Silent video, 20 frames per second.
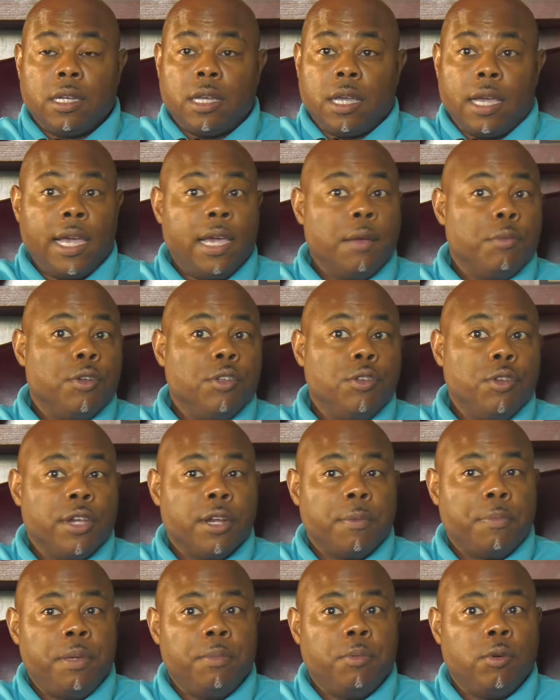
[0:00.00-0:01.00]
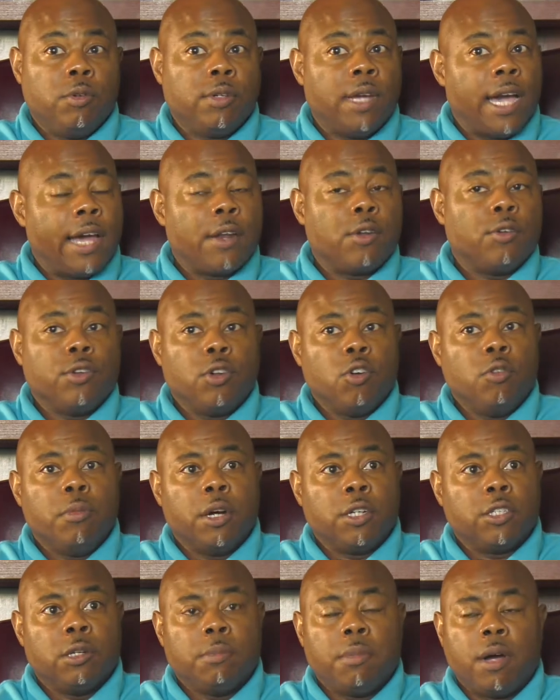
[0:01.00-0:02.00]
And when you hear people, I don't know
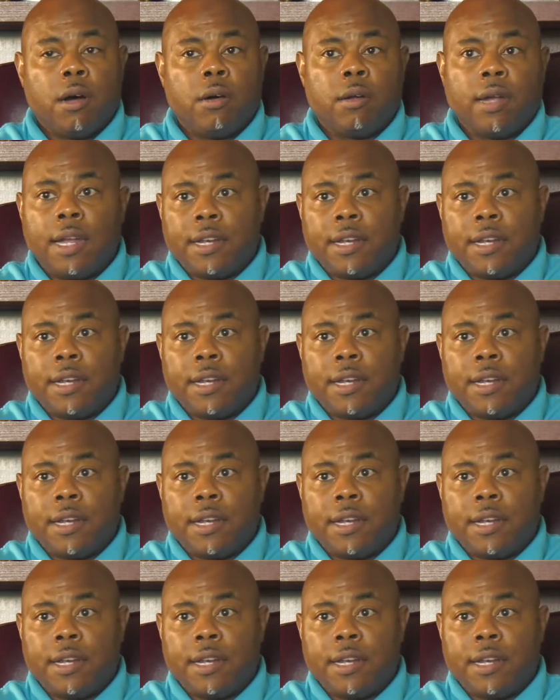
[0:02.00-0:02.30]
much about,